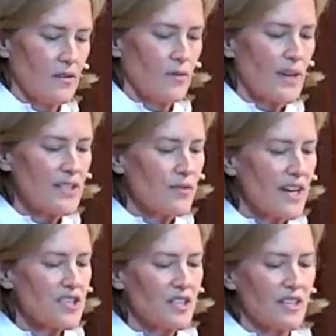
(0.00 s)

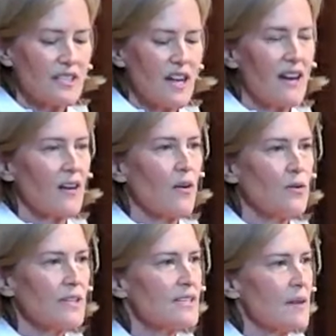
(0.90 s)
Resurrection is not
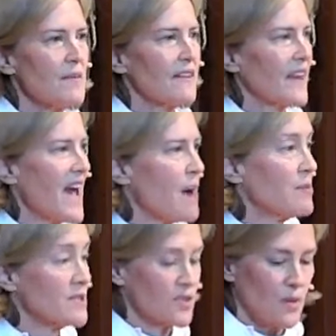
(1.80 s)
only something that
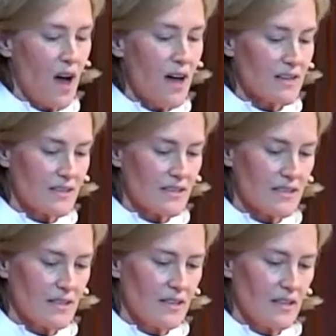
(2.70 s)
happens to
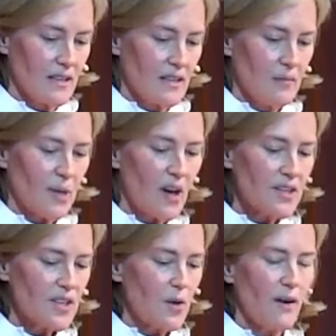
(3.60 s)
us, but
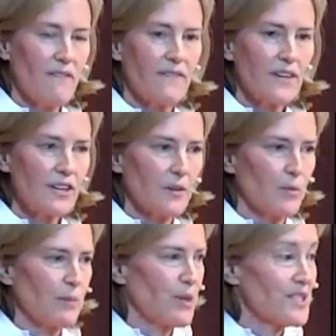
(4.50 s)
also a
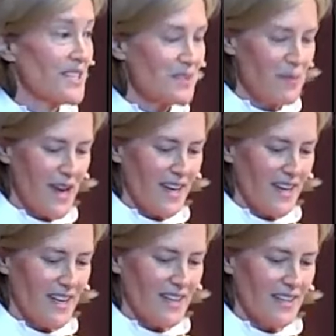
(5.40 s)
verb we participate
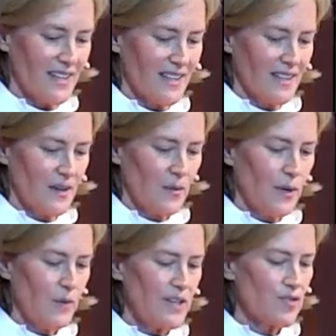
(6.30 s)
in
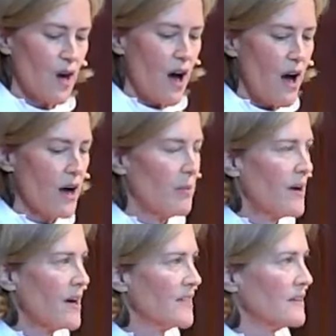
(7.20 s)
when we draw
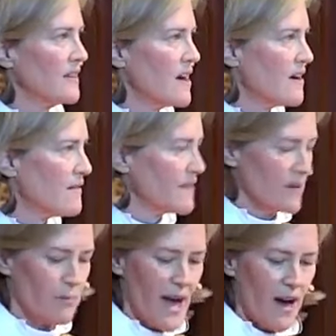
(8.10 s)
upon the love
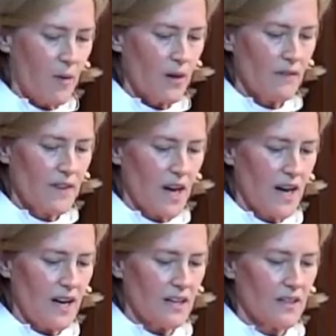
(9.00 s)
and power of
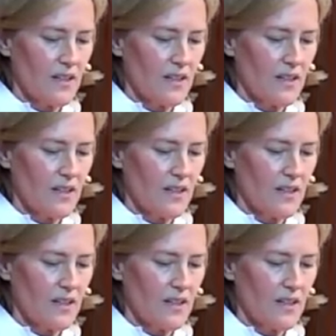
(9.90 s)
God,